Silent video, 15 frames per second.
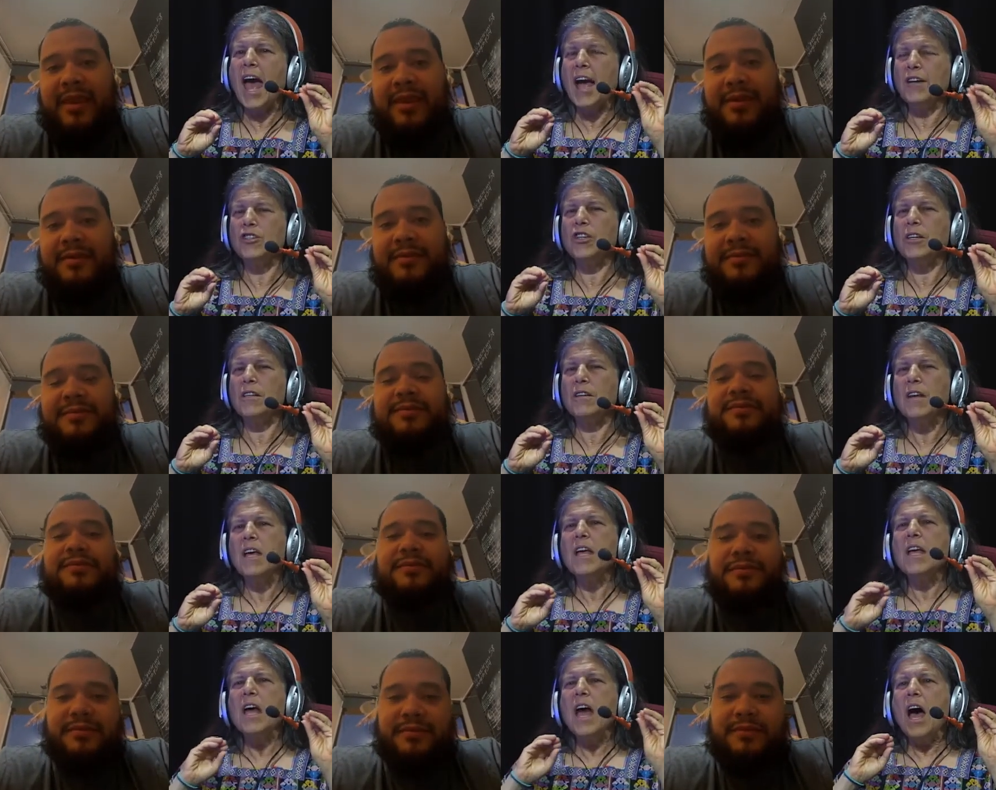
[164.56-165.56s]
Speaker 1: Action.
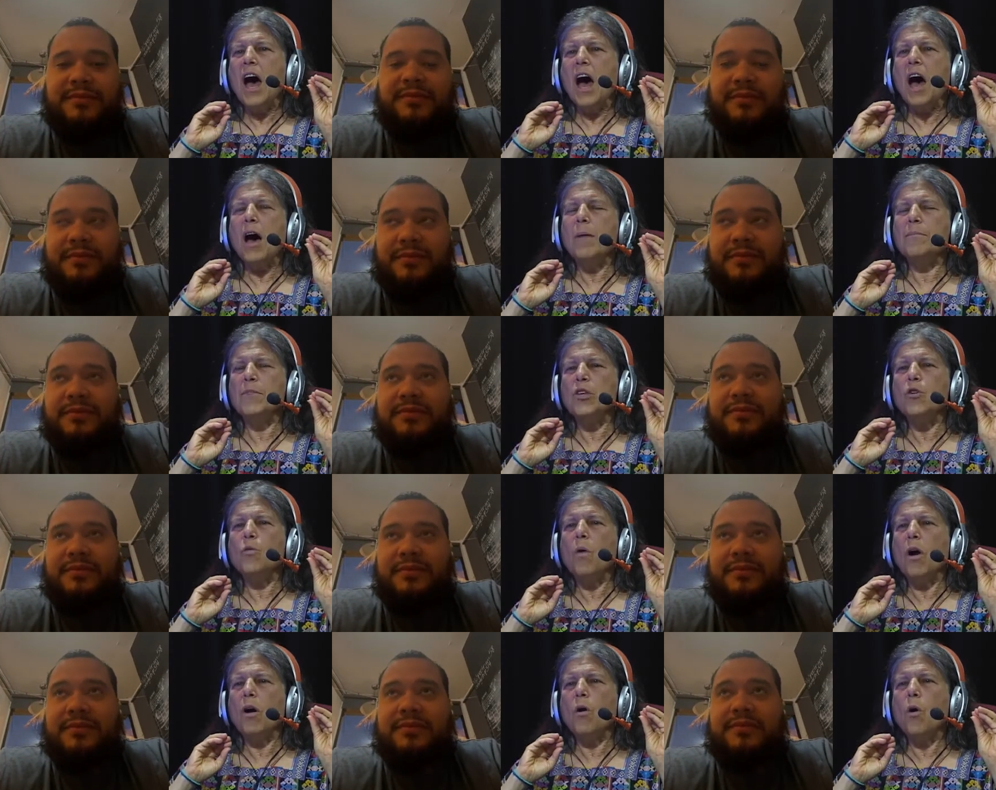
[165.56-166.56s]
Um,
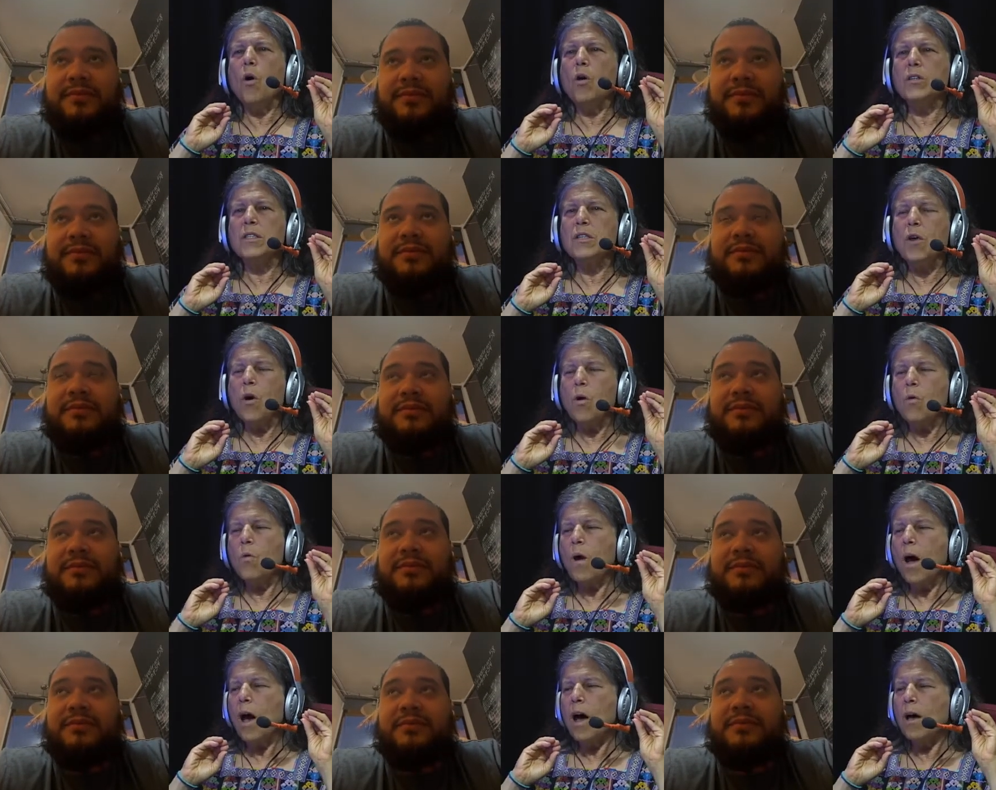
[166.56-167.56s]
you are
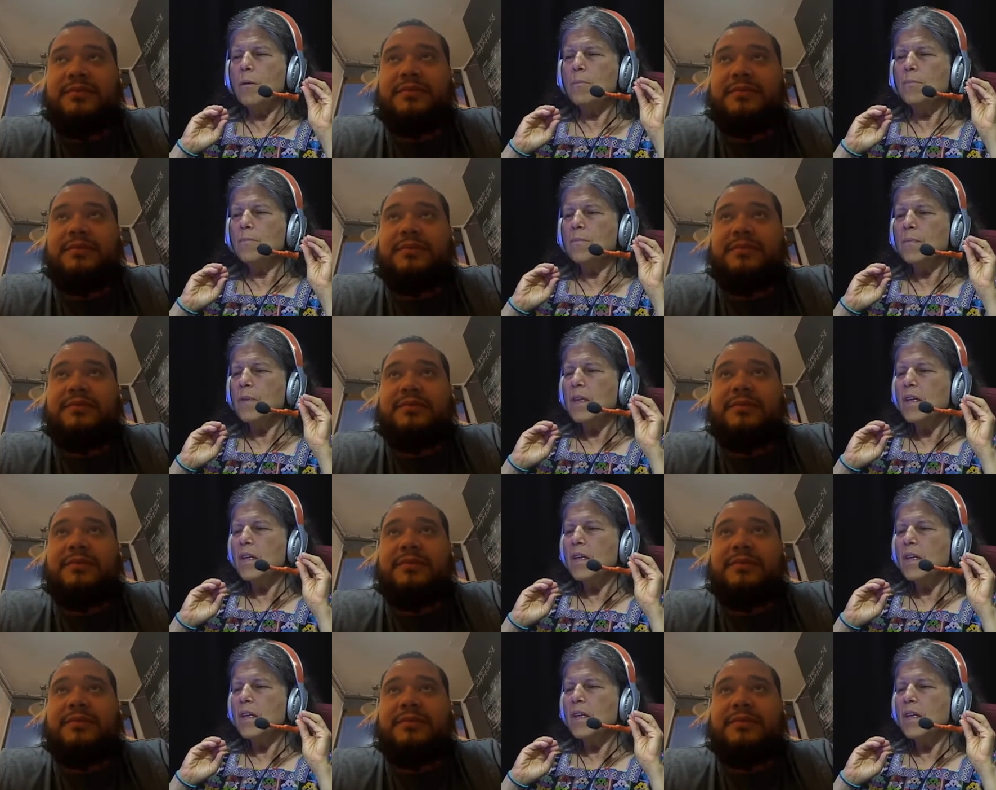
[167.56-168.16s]
also um,